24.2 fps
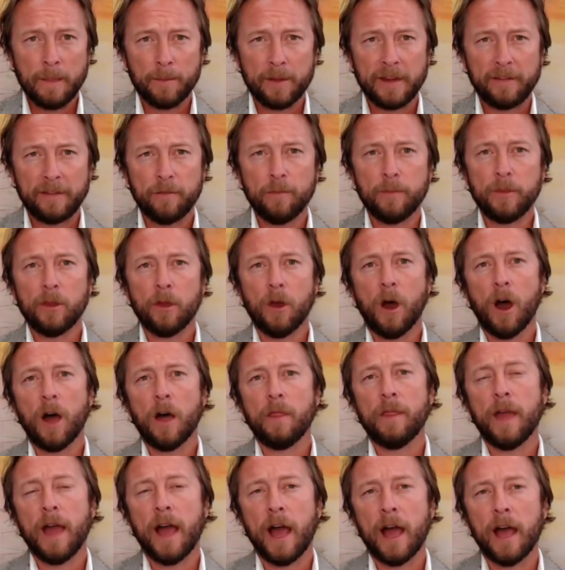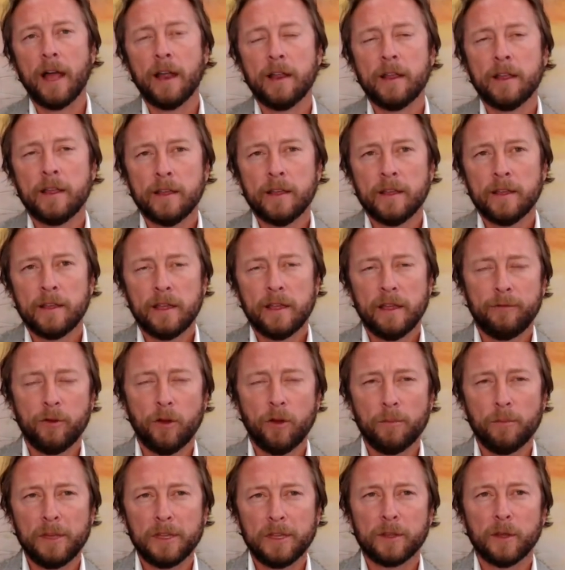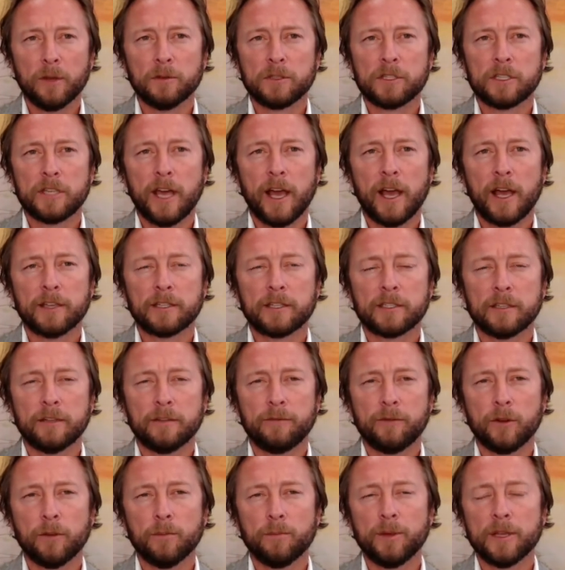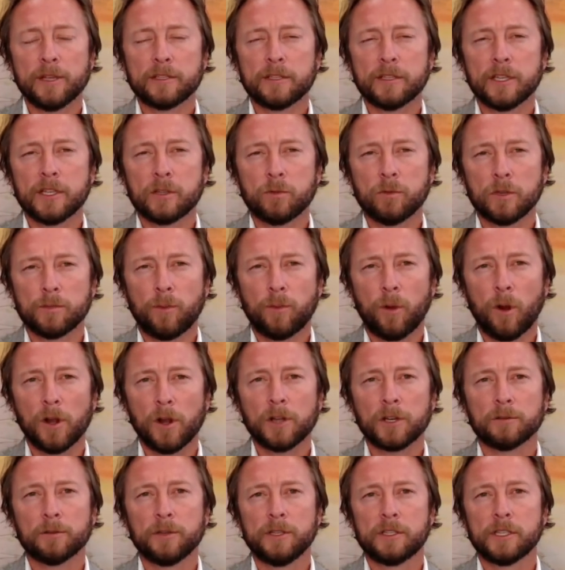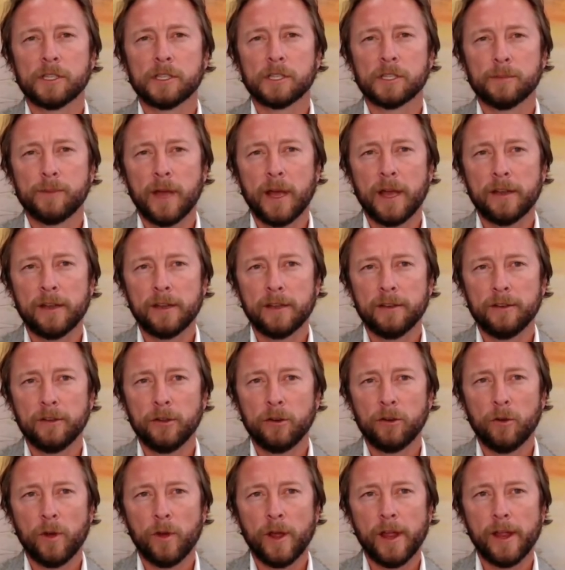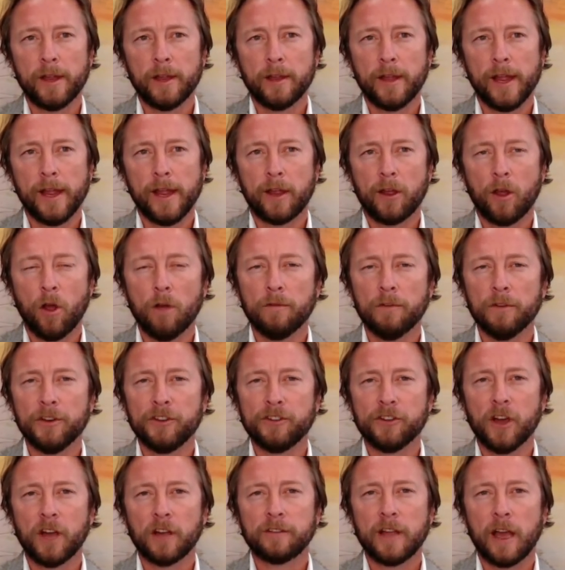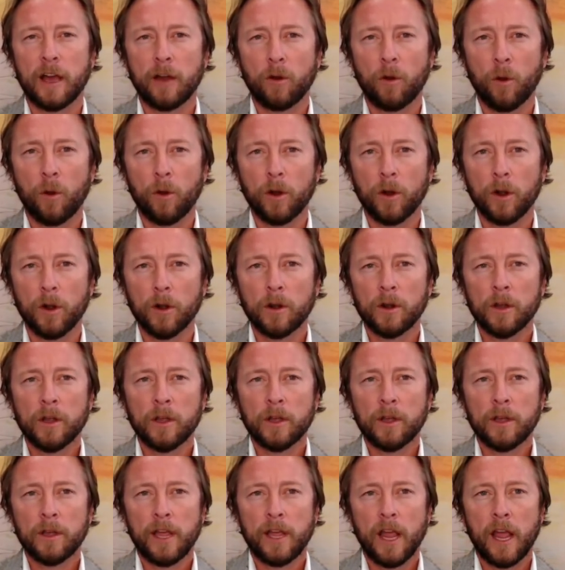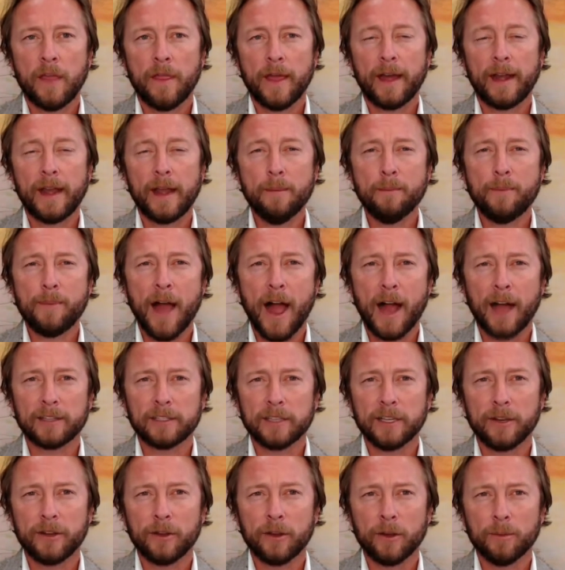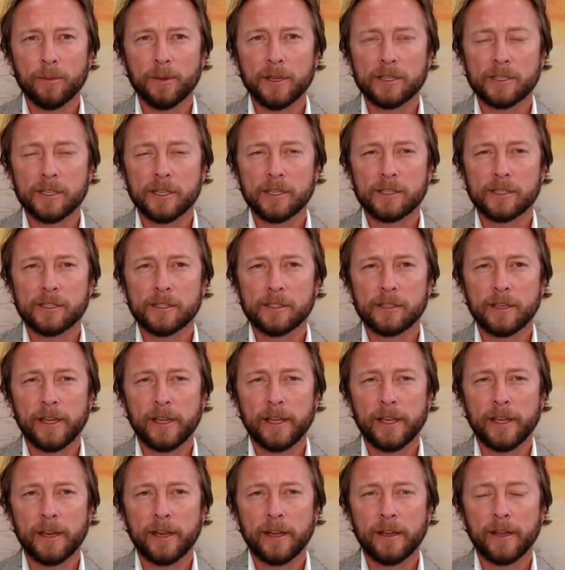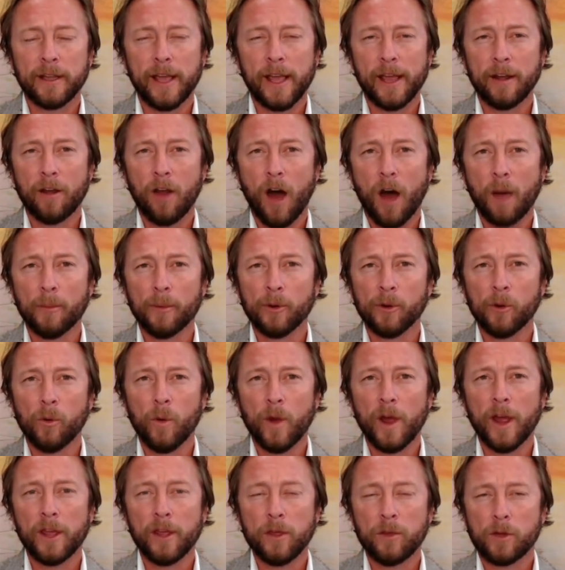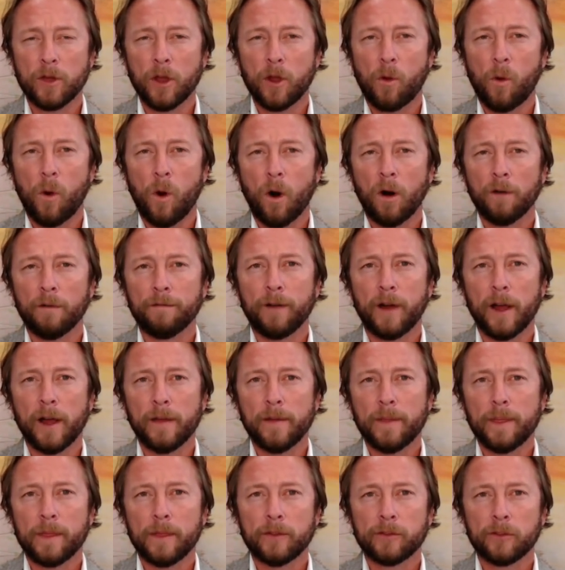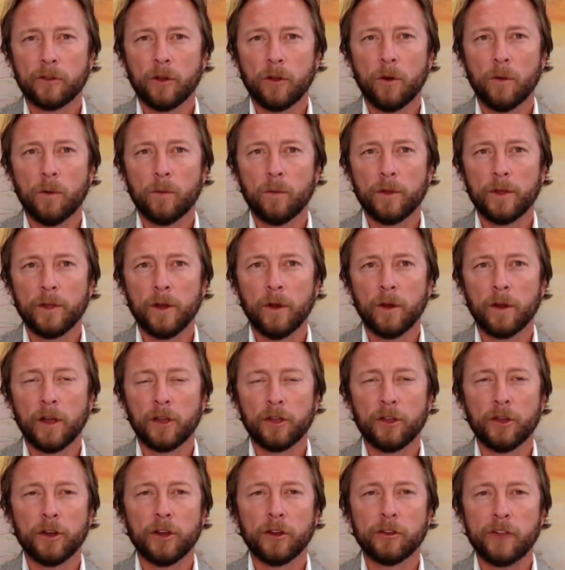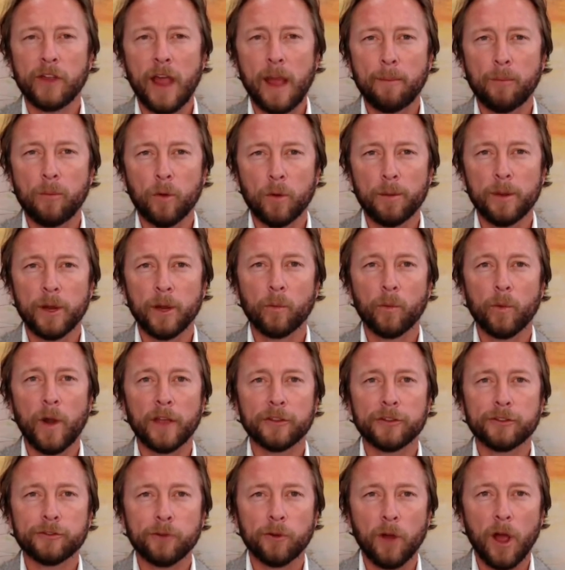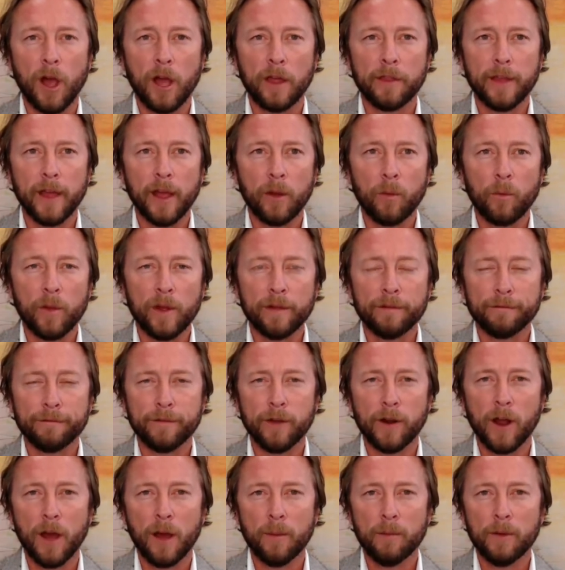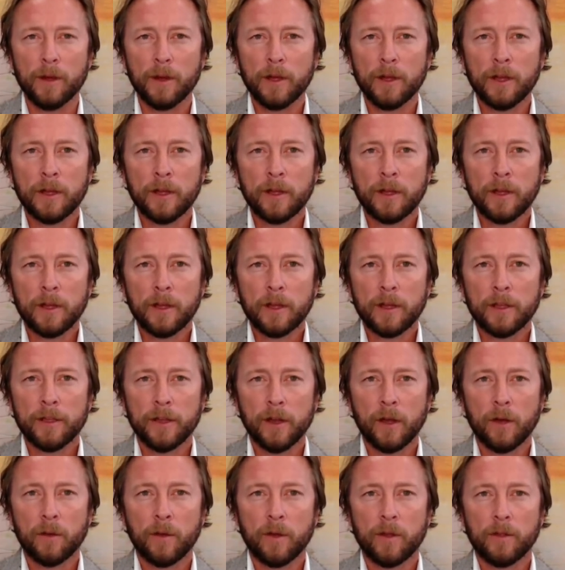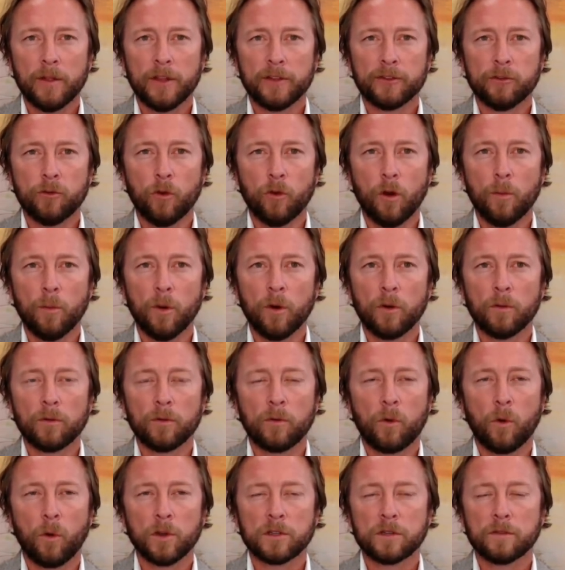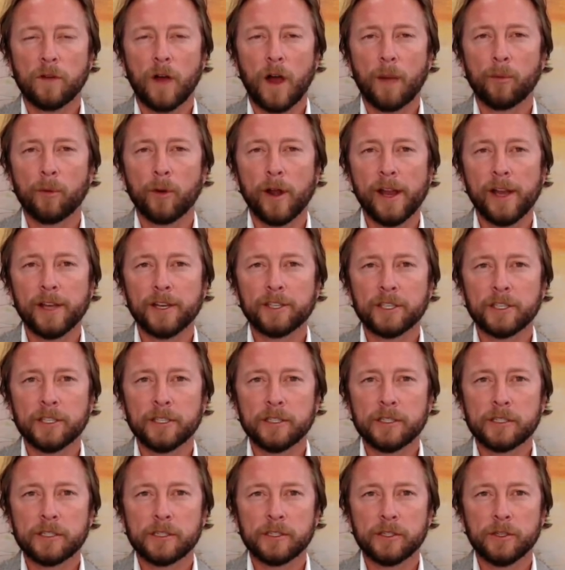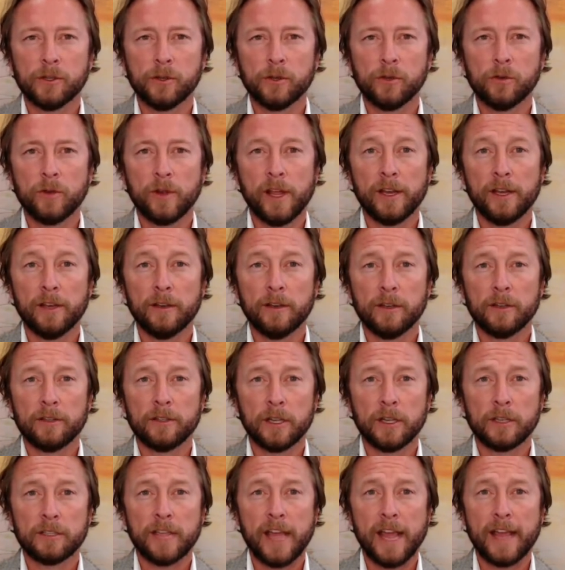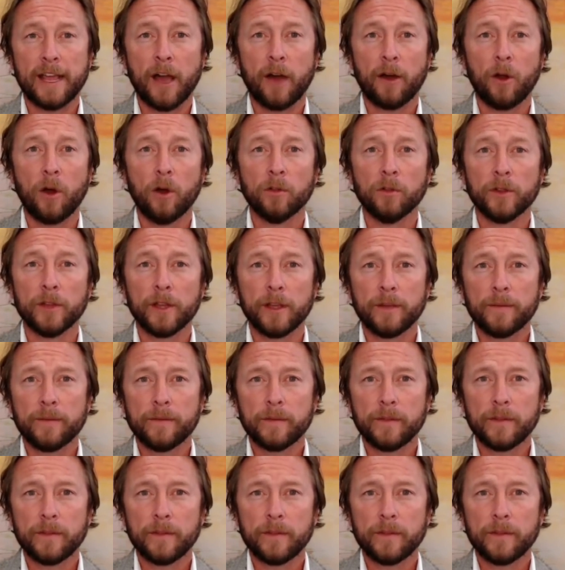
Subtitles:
But even beyond that, if you don't meet those tests, if your business was partially suspended due to a COVID shutdown order, and that impacted your business in a nominal way, you can qualify. So, a good example would be a restaurant that went from, its normal course of operations to takeout only.